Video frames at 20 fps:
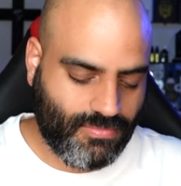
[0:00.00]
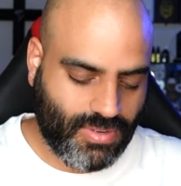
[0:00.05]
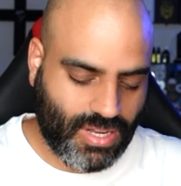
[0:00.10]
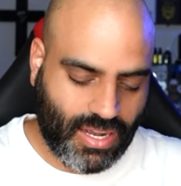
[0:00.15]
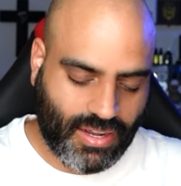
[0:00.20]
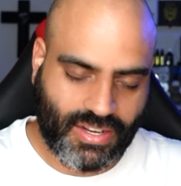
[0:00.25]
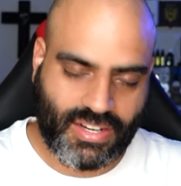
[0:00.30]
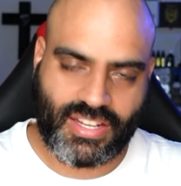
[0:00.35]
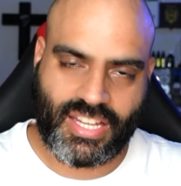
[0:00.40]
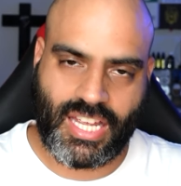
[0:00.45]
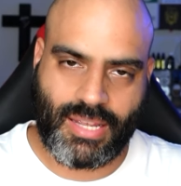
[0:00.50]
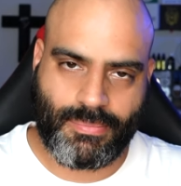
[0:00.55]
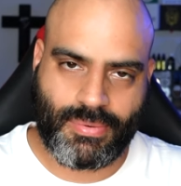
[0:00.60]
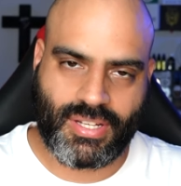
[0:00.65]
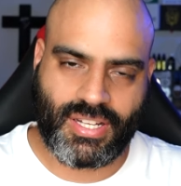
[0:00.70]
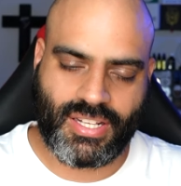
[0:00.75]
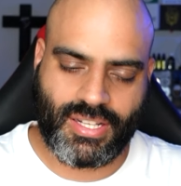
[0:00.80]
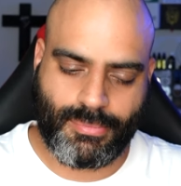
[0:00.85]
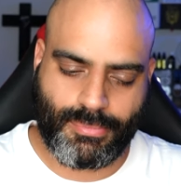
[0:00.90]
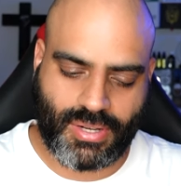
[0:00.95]
I'm gonna keep
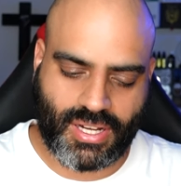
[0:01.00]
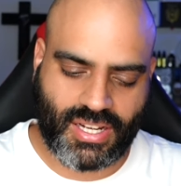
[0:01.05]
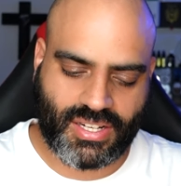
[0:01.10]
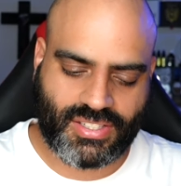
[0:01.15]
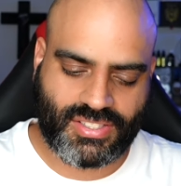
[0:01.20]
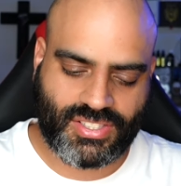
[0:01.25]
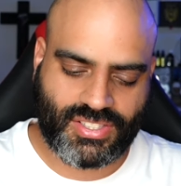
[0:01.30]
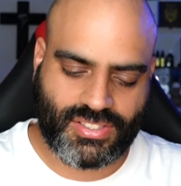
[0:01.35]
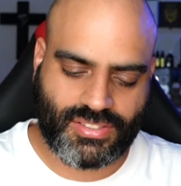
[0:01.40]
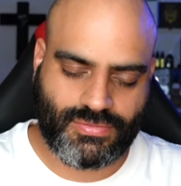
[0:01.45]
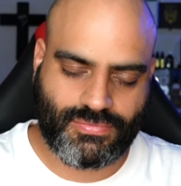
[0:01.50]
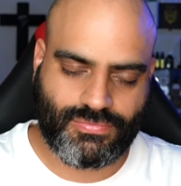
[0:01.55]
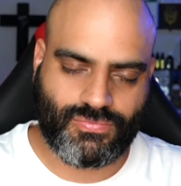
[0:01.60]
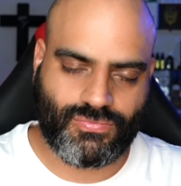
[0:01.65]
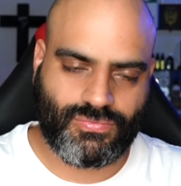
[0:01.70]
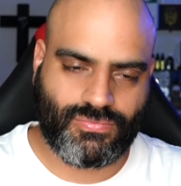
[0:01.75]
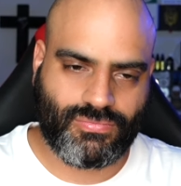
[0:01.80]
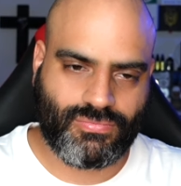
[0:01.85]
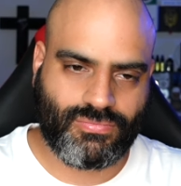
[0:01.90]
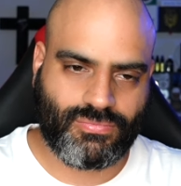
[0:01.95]
it in the box,
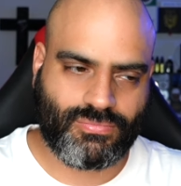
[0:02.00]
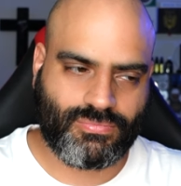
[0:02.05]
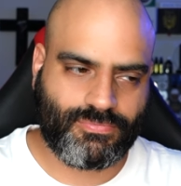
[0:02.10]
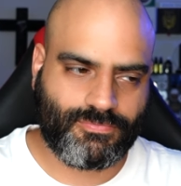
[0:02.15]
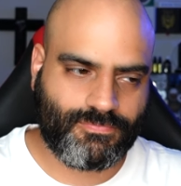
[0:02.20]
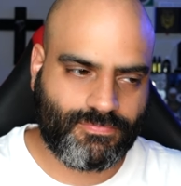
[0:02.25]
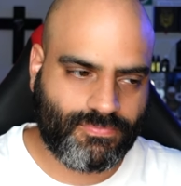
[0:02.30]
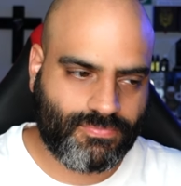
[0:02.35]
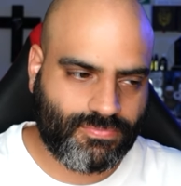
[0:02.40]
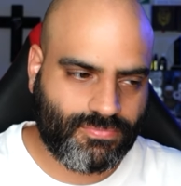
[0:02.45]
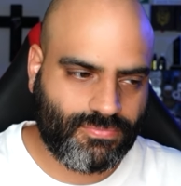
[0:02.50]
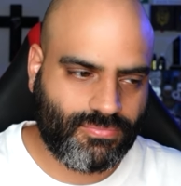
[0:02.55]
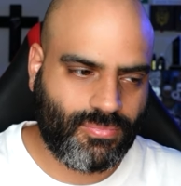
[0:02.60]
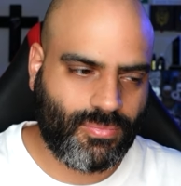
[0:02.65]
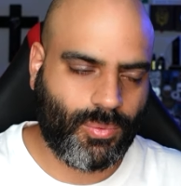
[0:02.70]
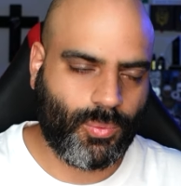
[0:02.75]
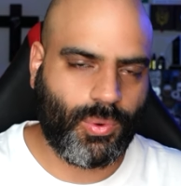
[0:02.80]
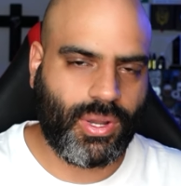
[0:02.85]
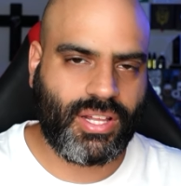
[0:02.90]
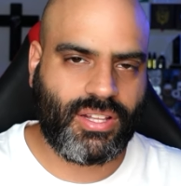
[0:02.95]

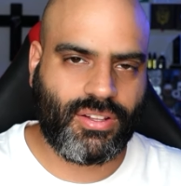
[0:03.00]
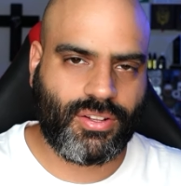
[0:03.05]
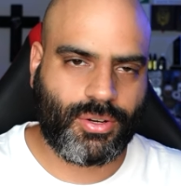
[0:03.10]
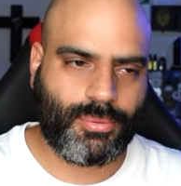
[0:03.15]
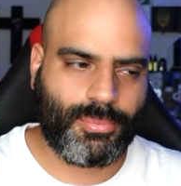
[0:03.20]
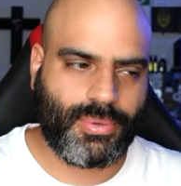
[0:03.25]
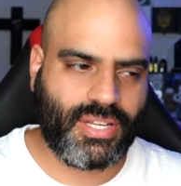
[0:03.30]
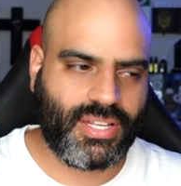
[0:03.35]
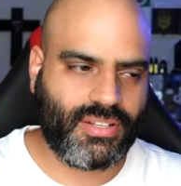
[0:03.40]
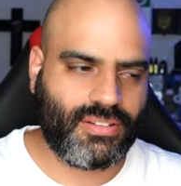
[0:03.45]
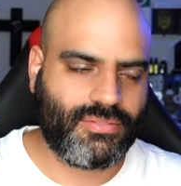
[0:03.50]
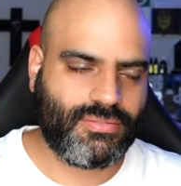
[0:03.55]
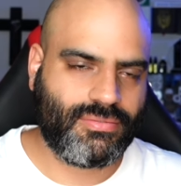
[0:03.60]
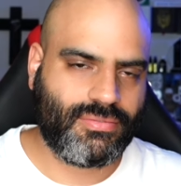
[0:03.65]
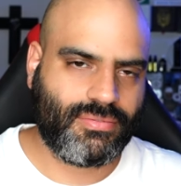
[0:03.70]
wait a little bit,